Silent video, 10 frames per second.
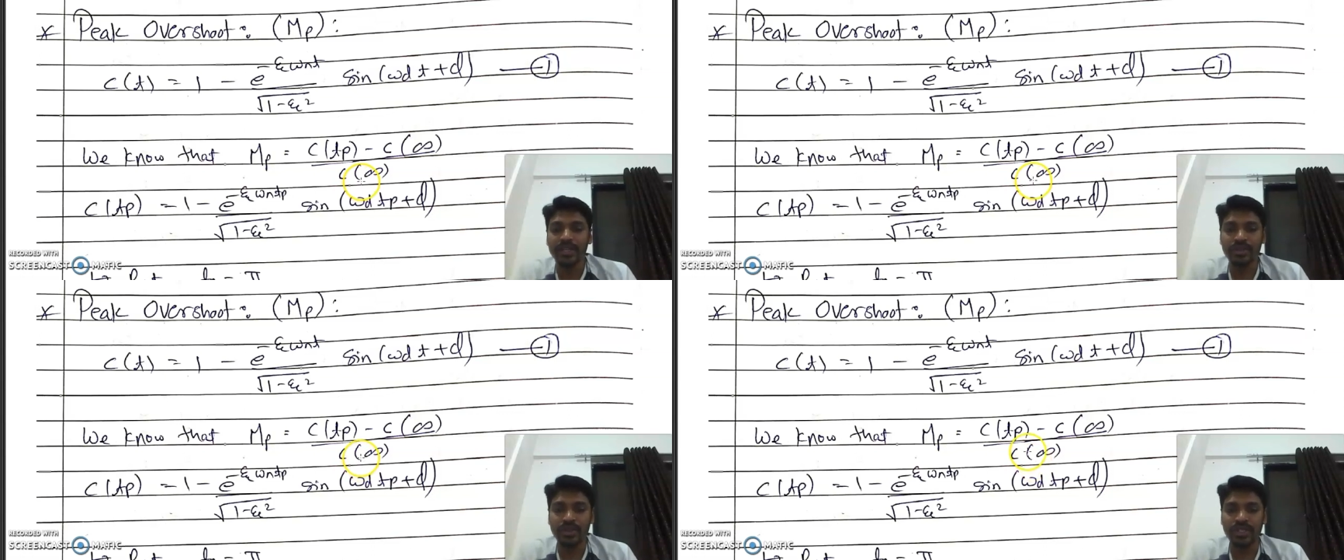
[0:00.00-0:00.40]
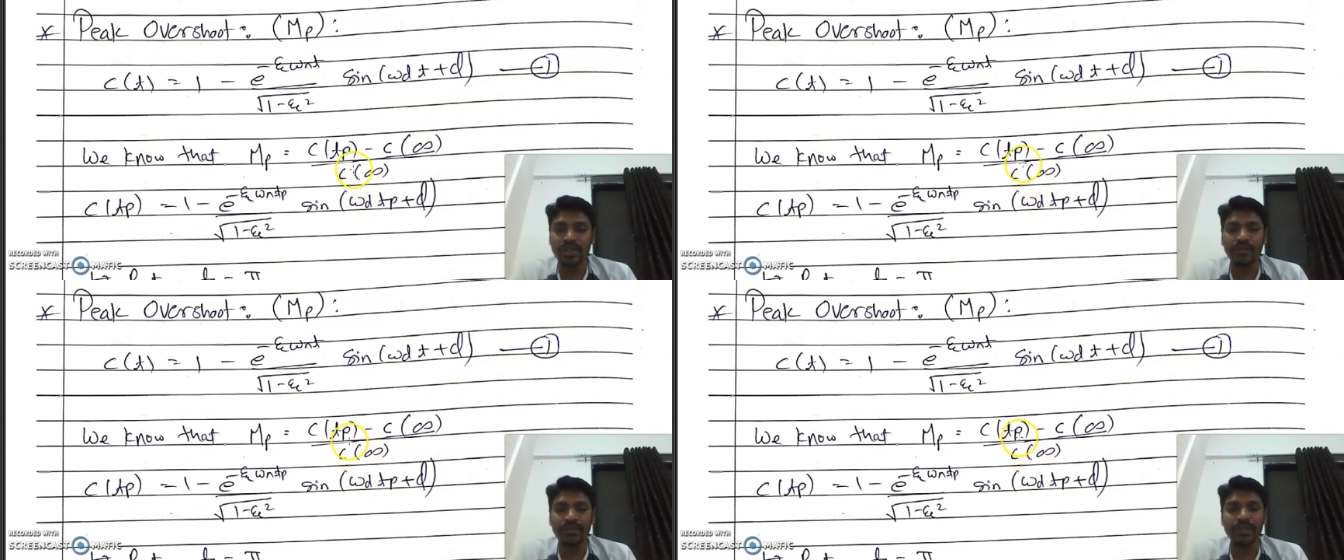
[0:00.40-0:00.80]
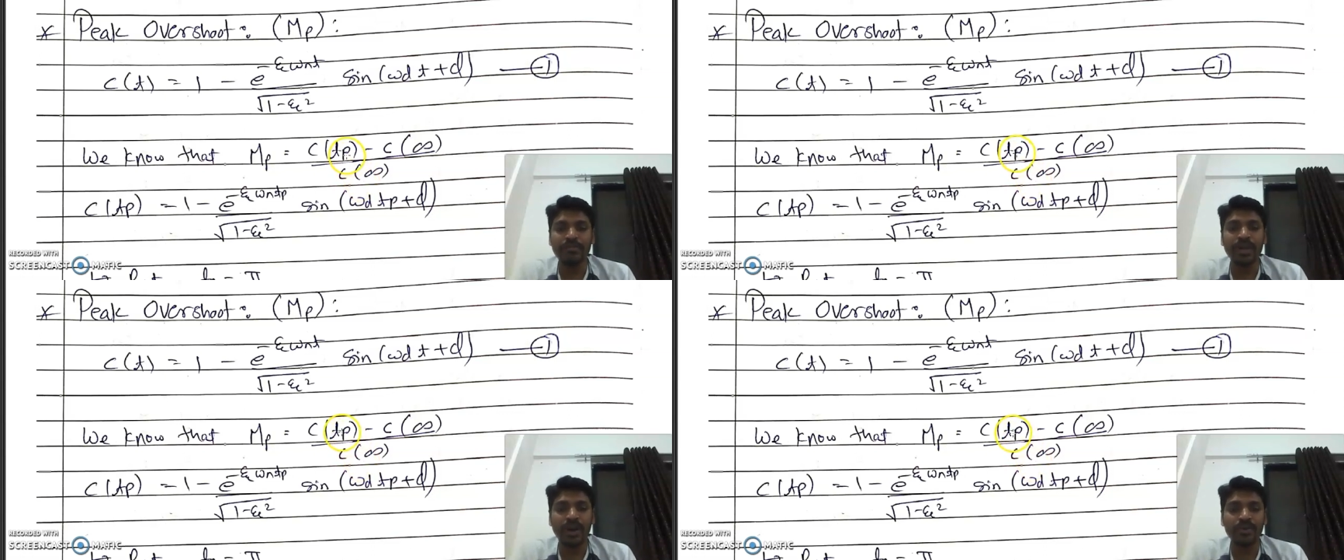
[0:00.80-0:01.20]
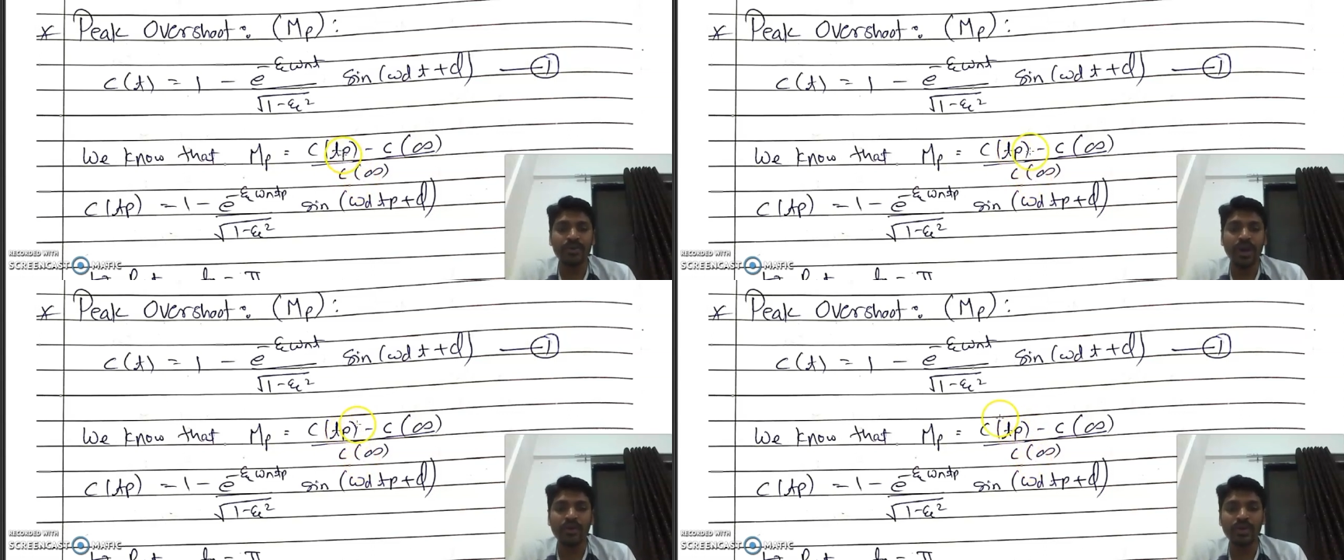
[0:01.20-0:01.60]
So C of Tp,
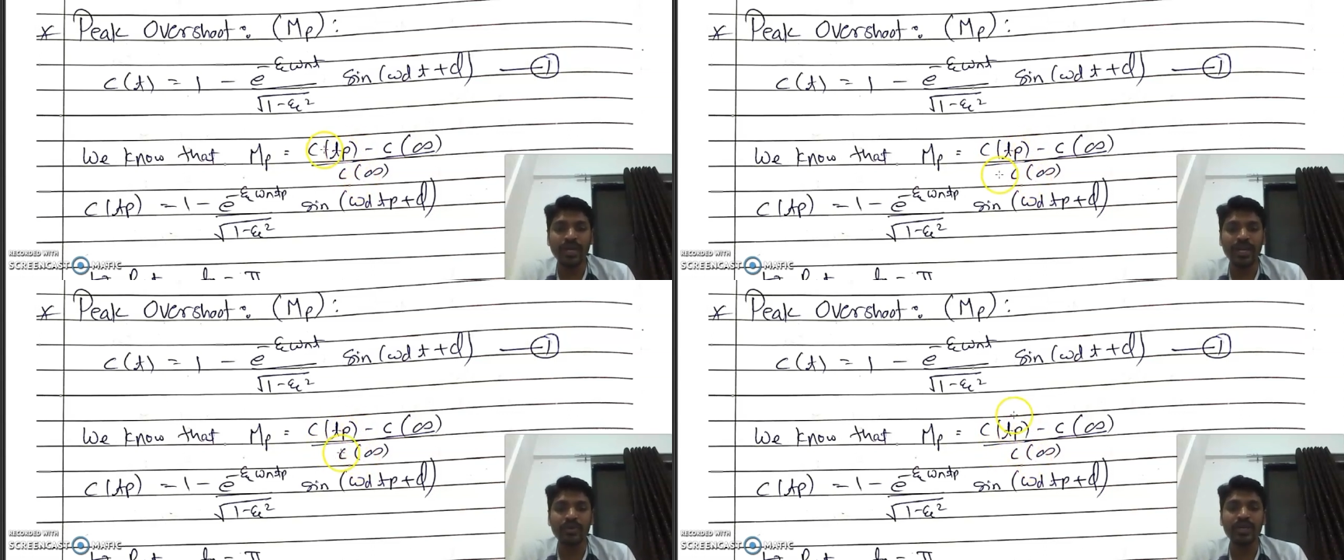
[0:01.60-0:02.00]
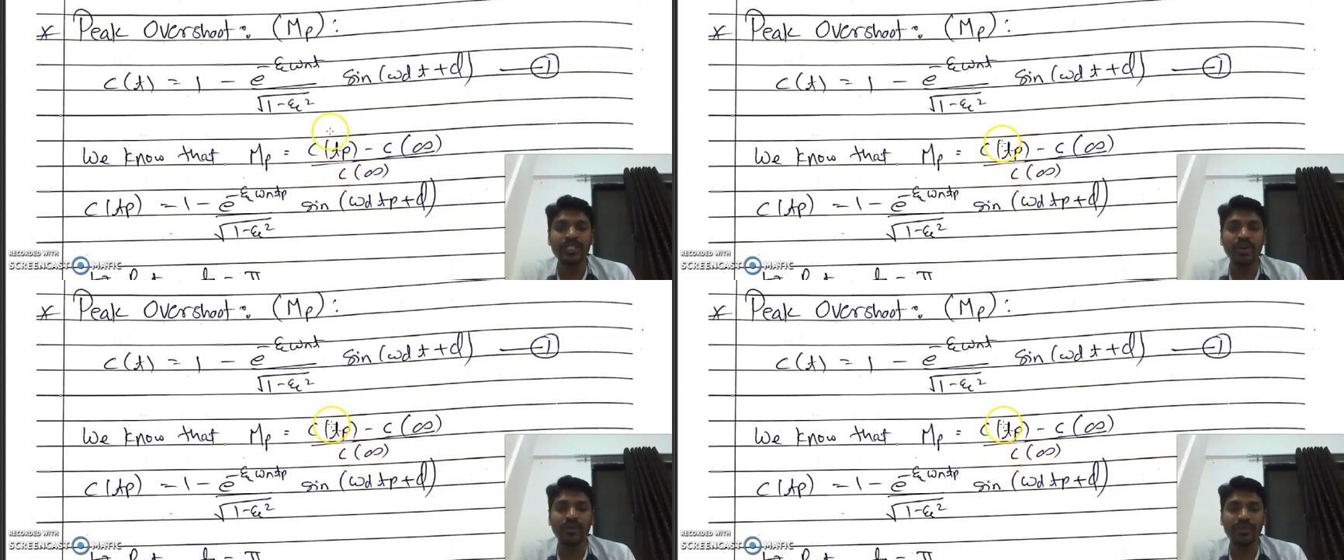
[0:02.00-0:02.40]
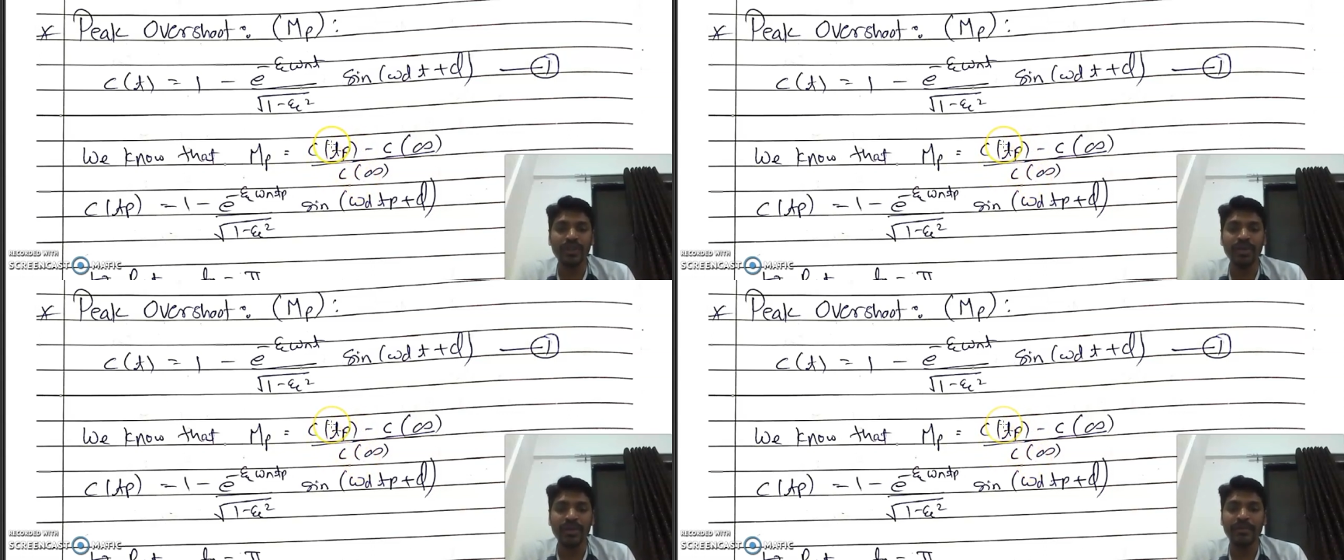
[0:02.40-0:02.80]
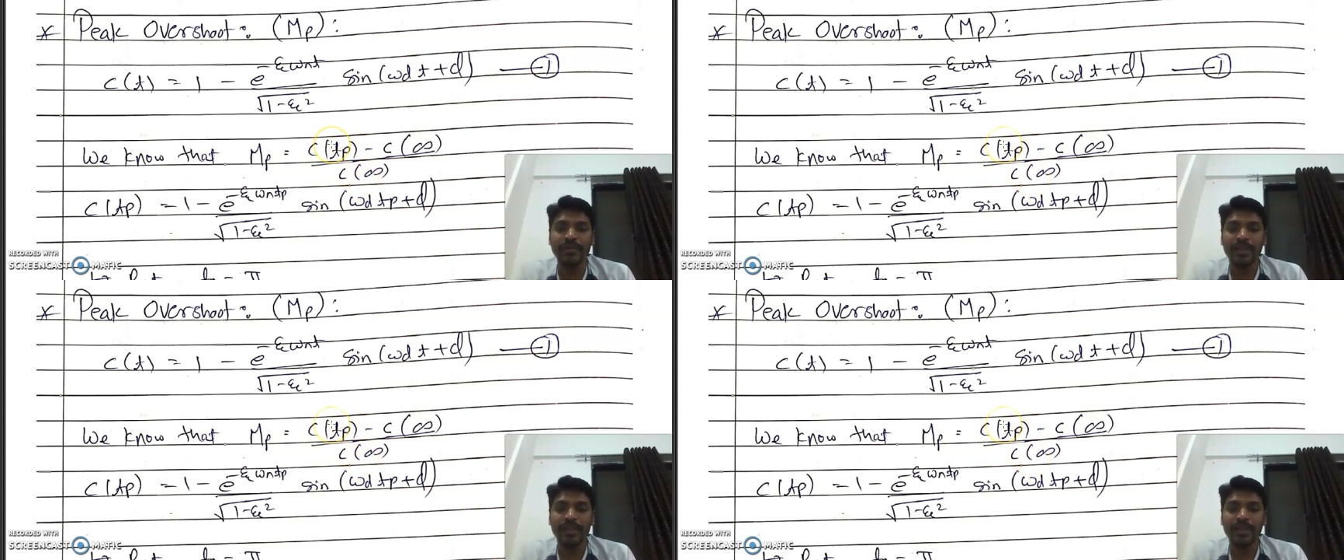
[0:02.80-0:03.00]
how to calculate C of Tp?